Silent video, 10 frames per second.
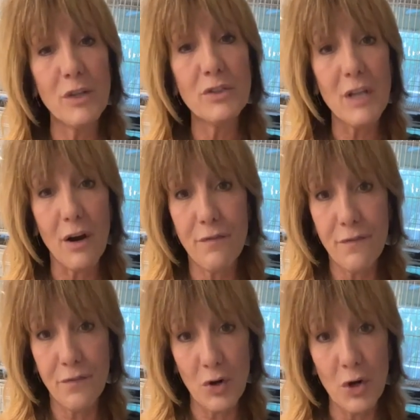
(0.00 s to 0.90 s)
runs are
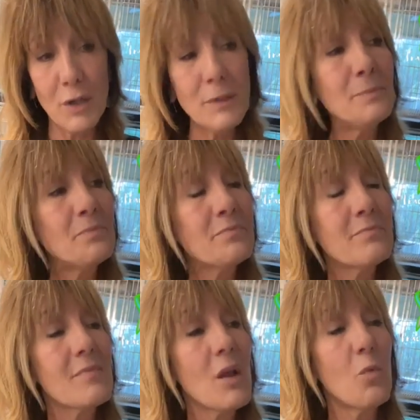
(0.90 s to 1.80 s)
full,
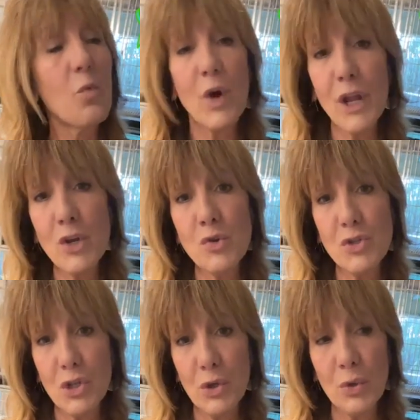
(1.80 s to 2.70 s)
what do you
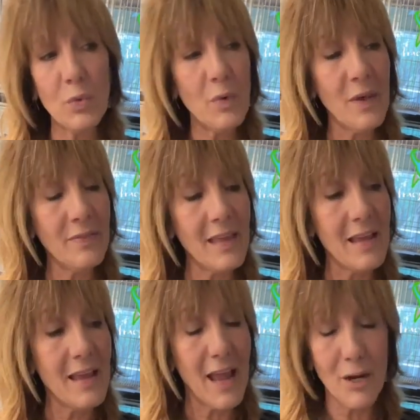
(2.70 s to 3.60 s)
do when
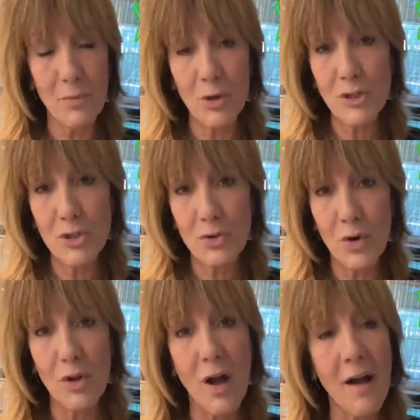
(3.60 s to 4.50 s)
the animal
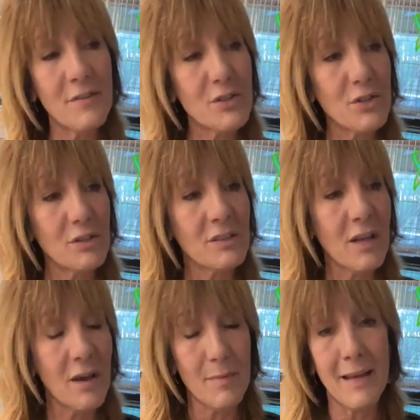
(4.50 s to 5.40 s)
control officers
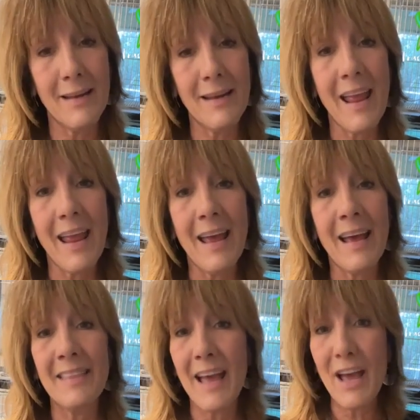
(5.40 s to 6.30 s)
come in
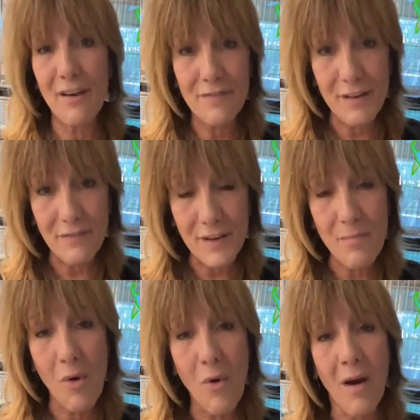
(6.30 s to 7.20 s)
and they have 50
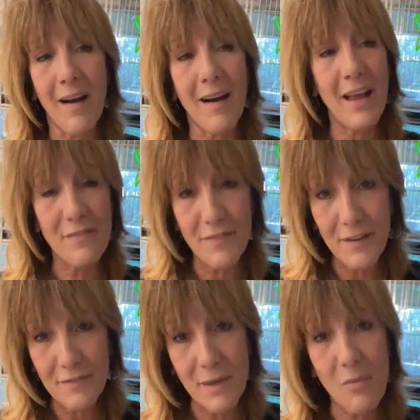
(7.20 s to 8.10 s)
more and
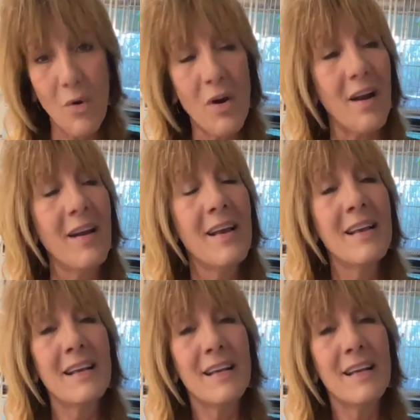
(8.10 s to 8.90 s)
50 more?